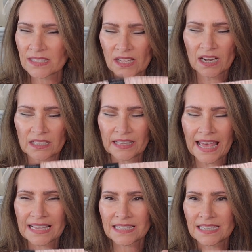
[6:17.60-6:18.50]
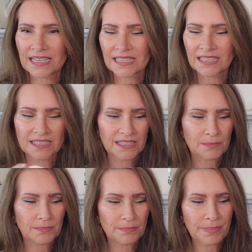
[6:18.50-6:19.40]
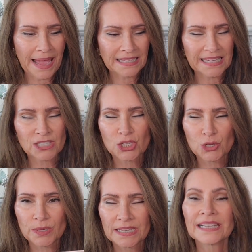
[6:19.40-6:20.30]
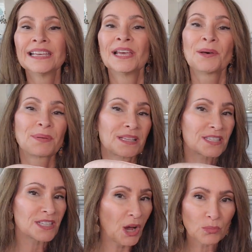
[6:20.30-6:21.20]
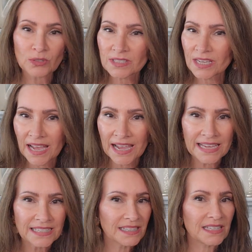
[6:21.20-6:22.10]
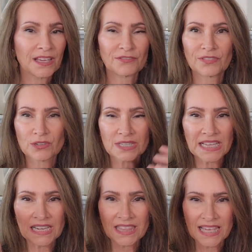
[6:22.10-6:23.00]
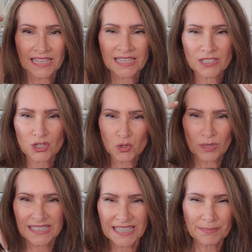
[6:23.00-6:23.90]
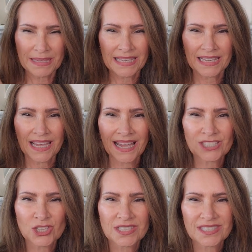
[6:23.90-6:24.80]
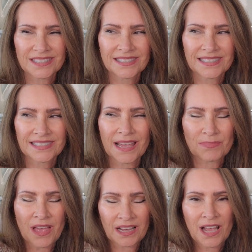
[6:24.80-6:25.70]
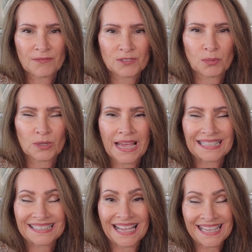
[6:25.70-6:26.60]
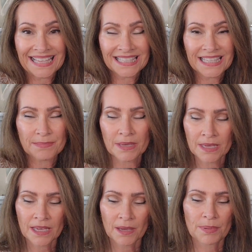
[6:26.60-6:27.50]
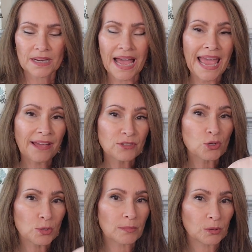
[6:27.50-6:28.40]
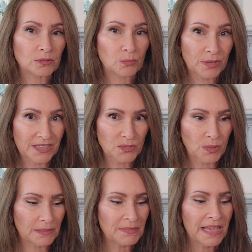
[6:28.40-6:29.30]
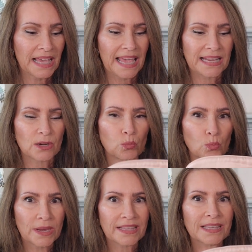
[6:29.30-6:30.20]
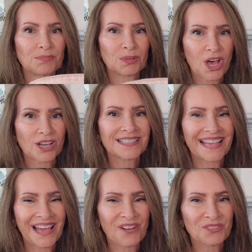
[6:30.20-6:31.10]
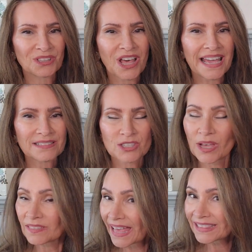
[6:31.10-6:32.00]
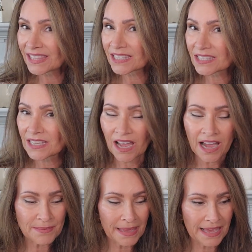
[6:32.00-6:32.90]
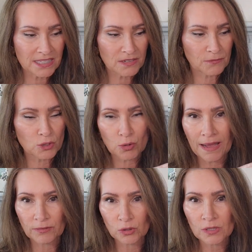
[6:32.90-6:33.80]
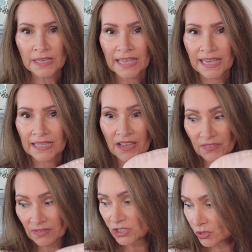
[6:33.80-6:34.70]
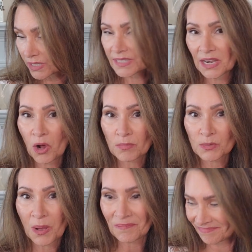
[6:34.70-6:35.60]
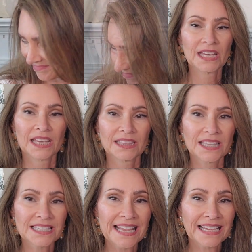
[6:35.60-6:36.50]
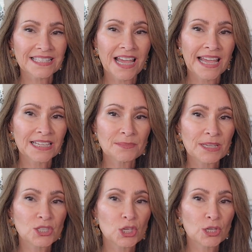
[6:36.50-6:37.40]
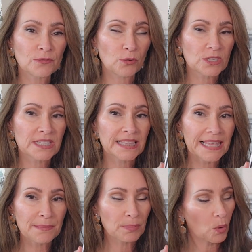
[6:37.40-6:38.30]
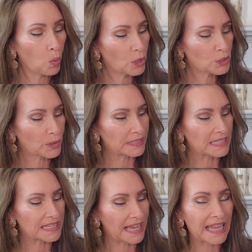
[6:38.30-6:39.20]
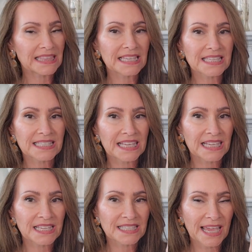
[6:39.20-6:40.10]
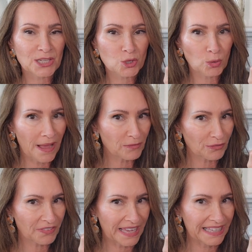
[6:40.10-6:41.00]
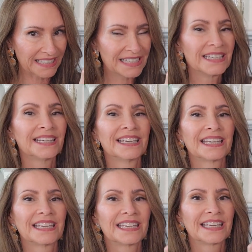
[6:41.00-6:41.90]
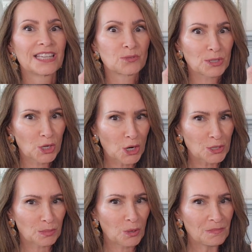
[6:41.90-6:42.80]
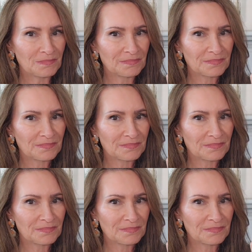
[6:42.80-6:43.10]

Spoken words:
It's got an elastic backing to it, but it's not real tight. If there's anything constricting me, I'm not comfortable and I can't sleep. But I have no trouble with this one, and it really blocks out the light. So I like this eye mask for travel, and I've even used this at home as well. This next item is good for sleep or during the day. This is a travel fan. It's rechargeable.